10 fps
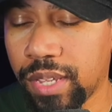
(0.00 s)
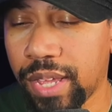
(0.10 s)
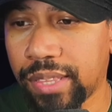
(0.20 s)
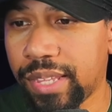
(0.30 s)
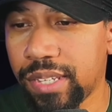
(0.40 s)

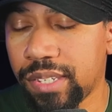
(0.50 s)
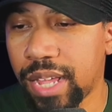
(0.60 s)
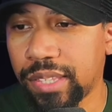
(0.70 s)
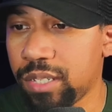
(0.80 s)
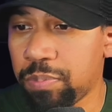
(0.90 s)
At this
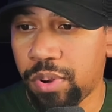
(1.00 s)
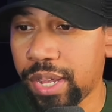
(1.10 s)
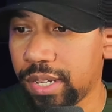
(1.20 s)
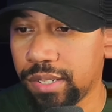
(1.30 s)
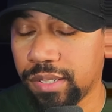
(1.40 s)

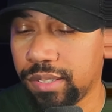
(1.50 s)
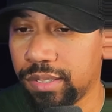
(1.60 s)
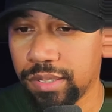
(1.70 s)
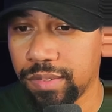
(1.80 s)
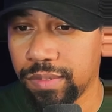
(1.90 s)
point,
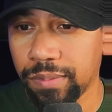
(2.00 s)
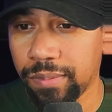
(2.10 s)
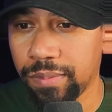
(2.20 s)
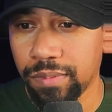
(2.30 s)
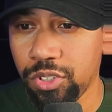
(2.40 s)

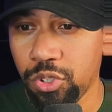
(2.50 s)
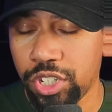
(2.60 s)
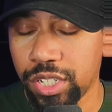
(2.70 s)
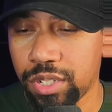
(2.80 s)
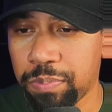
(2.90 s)
you
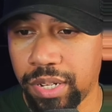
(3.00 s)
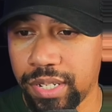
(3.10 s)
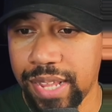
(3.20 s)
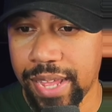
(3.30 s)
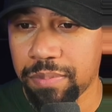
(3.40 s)
just putting
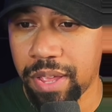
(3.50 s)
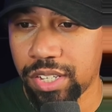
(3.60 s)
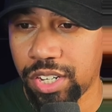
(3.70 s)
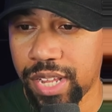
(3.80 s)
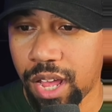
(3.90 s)
text
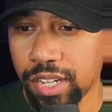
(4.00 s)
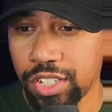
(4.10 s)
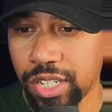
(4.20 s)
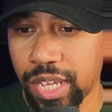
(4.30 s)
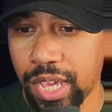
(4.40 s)
messages out because
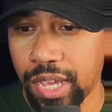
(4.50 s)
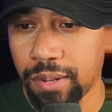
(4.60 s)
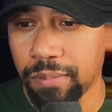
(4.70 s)
you can.